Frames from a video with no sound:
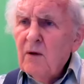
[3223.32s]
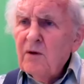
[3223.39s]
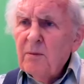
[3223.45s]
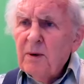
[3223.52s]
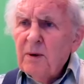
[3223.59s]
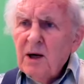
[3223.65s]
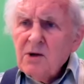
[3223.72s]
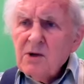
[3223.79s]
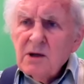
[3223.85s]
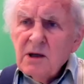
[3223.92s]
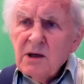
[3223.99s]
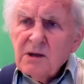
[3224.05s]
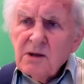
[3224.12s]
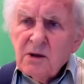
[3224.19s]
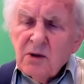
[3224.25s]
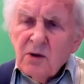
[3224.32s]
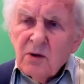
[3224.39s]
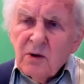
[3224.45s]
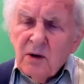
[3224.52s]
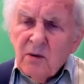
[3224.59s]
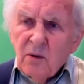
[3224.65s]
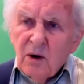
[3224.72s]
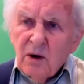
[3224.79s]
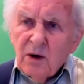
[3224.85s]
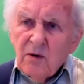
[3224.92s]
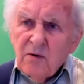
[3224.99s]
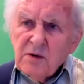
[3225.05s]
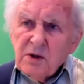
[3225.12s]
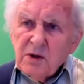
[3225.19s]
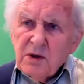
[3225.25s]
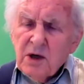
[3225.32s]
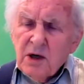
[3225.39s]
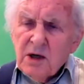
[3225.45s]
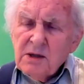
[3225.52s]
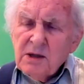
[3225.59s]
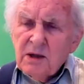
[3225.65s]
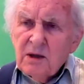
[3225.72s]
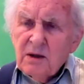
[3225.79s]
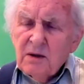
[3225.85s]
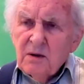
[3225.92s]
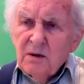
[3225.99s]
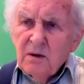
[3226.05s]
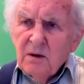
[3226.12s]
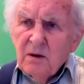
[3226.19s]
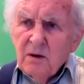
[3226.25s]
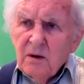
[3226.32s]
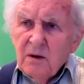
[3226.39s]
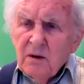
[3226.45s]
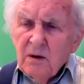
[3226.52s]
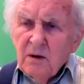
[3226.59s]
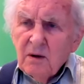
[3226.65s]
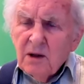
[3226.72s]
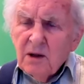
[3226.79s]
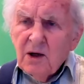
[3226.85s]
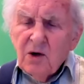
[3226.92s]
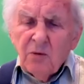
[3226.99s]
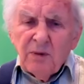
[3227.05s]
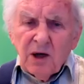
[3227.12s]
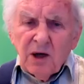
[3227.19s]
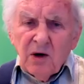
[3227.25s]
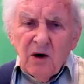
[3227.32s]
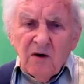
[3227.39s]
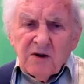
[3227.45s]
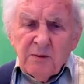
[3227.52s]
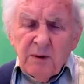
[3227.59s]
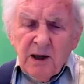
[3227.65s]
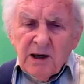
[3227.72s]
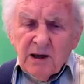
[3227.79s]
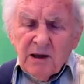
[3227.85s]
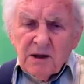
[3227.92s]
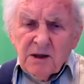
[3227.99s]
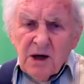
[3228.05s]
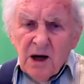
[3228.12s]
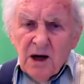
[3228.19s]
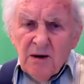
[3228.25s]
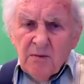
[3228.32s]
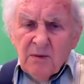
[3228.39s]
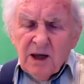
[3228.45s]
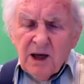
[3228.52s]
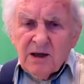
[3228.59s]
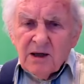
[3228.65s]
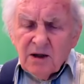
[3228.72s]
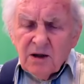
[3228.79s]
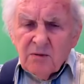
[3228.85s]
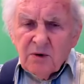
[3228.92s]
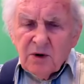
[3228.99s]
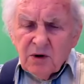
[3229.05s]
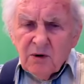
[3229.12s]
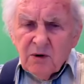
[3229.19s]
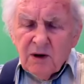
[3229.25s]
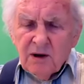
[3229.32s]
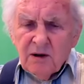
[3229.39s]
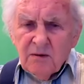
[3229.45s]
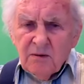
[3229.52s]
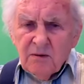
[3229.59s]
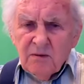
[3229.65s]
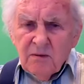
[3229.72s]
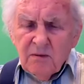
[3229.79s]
If the patient isn't doing what you suggested, then you're better off spending the time getting them to do it.